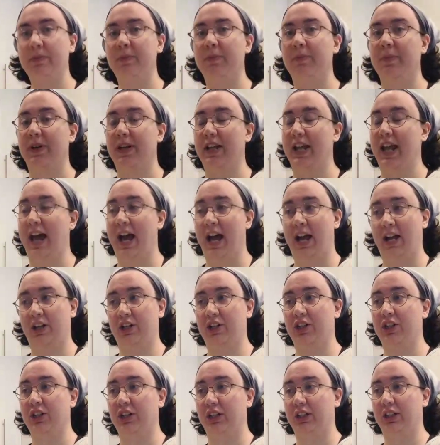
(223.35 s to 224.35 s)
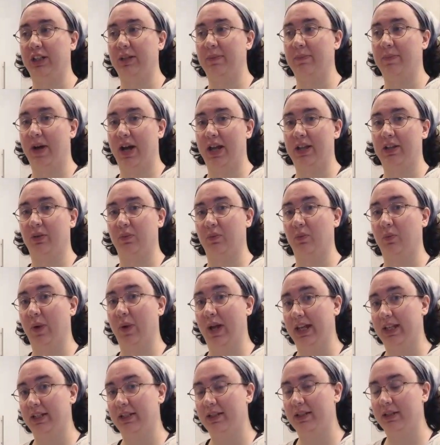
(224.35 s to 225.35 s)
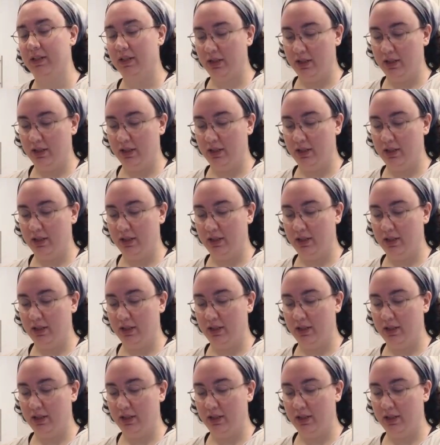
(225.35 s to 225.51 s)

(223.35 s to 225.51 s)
but actually by the weight,